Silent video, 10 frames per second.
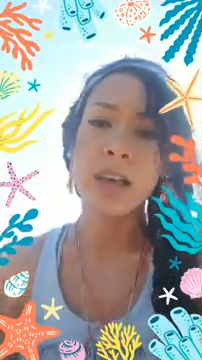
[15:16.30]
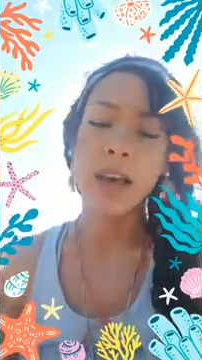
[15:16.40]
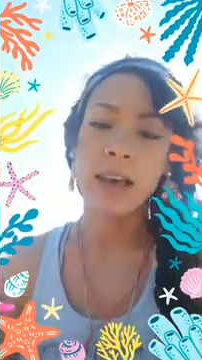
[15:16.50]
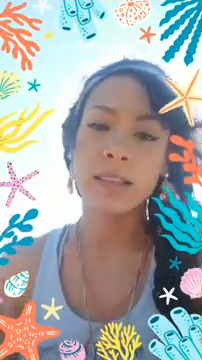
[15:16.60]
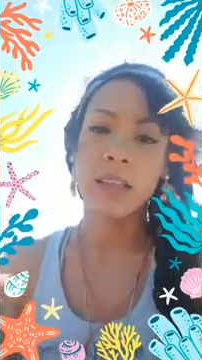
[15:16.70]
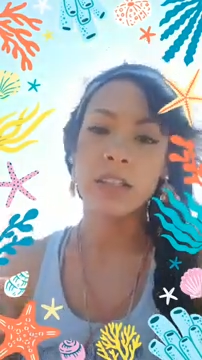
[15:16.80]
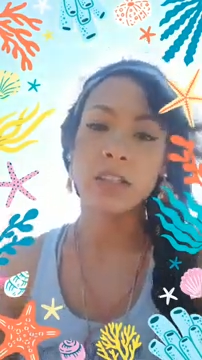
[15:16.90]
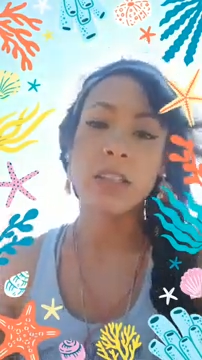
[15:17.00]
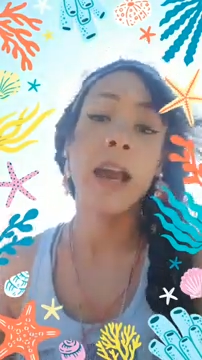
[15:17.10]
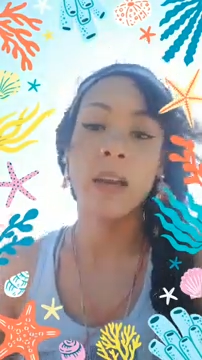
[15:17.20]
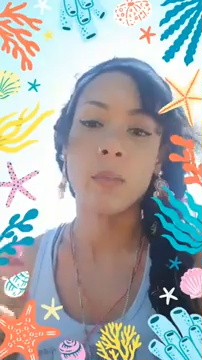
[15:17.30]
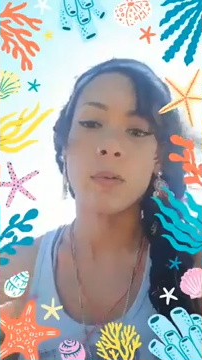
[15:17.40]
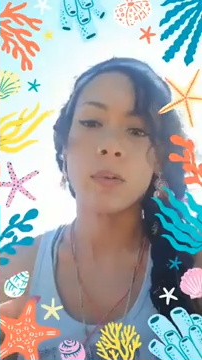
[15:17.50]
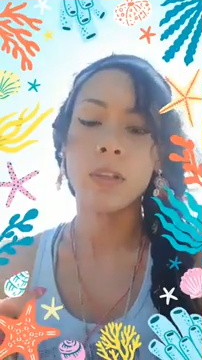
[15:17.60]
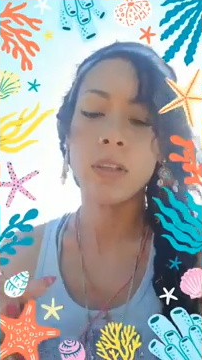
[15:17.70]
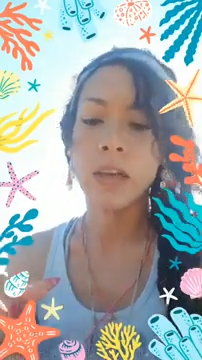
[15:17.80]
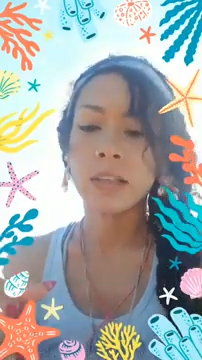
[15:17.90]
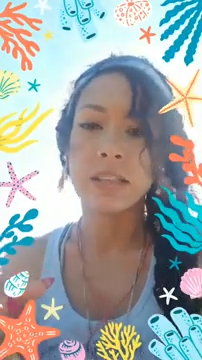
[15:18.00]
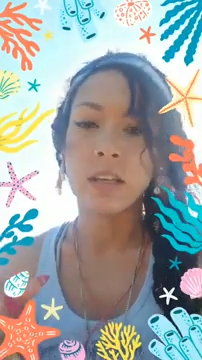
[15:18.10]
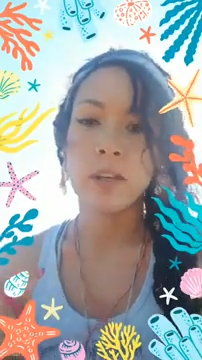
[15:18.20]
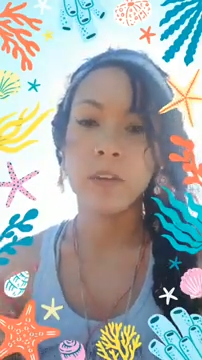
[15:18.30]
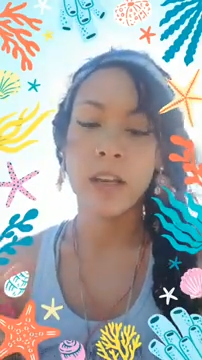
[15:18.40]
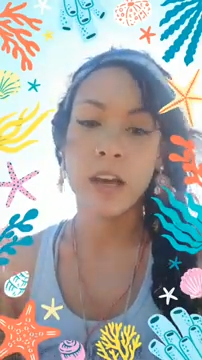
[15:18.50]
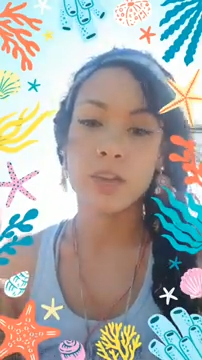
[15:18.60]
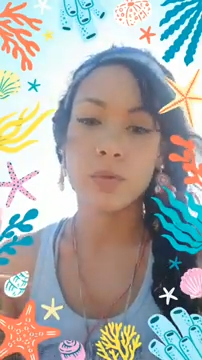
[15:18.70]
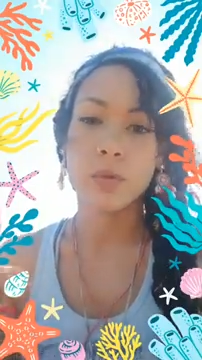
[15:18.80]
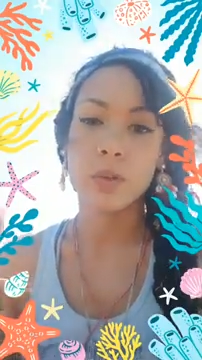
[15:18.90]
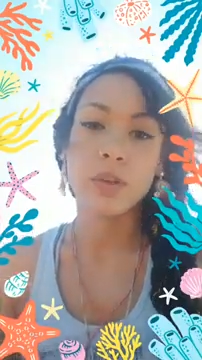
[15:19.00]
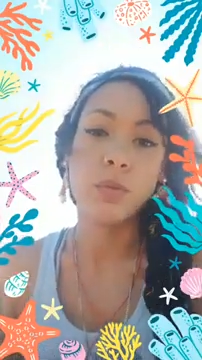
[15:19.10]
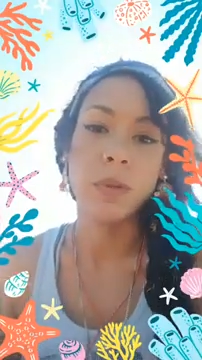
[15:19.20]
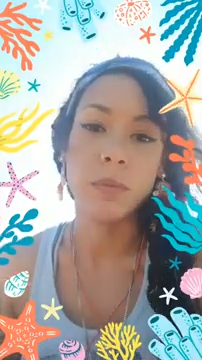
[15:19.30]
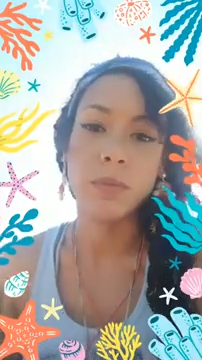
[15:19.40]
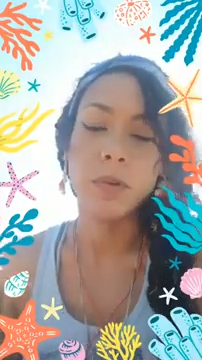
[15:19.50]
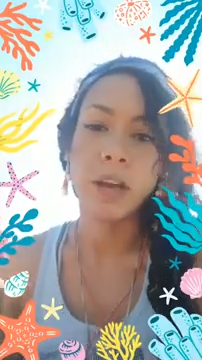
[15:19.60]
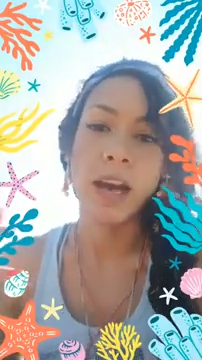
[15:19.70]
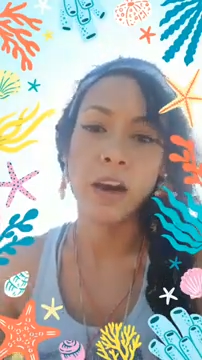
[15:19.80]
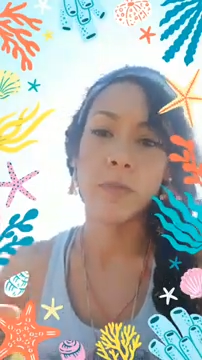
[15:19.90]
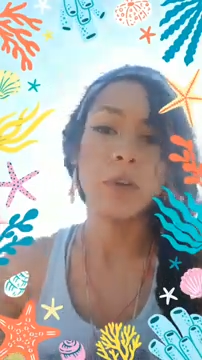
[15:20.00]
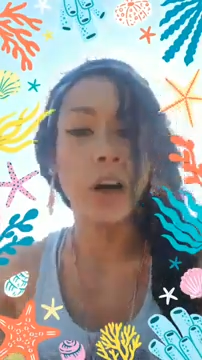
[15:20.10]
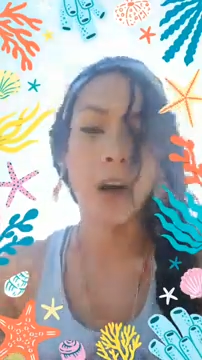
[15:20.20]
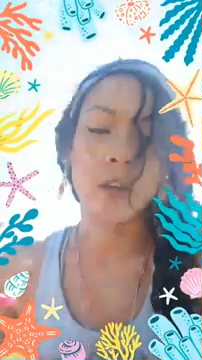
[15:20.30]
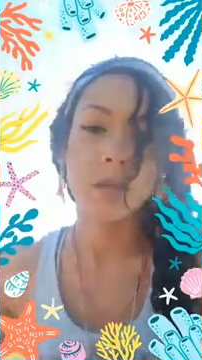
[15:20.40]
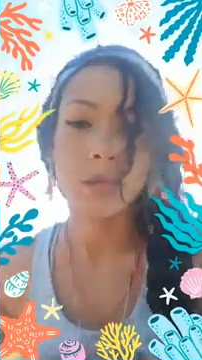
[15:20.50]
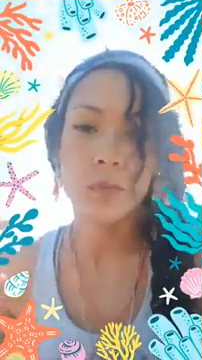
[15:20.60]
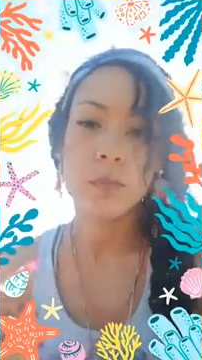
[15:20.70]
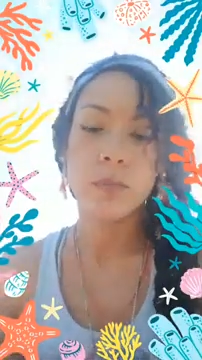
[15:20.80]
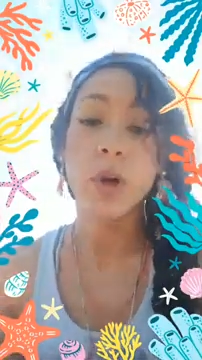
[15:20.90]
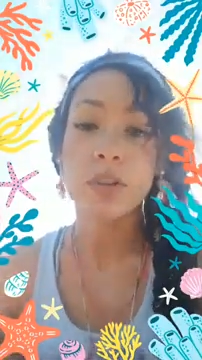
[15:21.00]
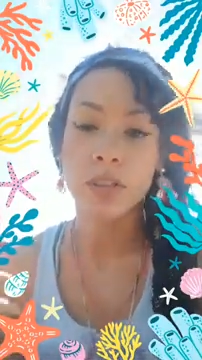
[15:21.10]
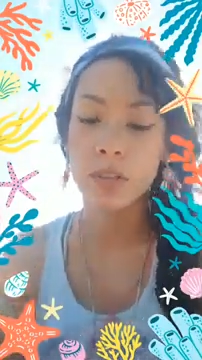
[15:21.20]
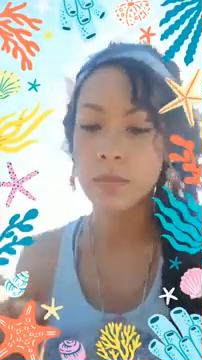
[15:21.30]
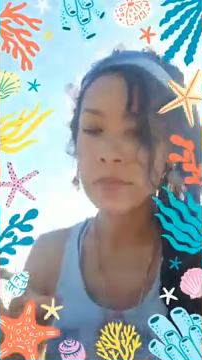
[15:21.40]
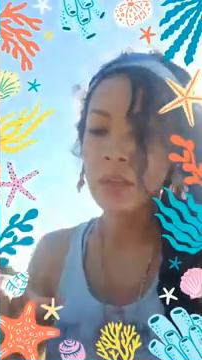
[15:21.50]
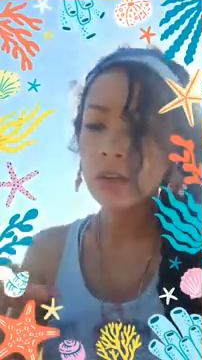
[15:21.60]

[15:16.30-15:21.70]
as a sea animal instead of an actual human half god person.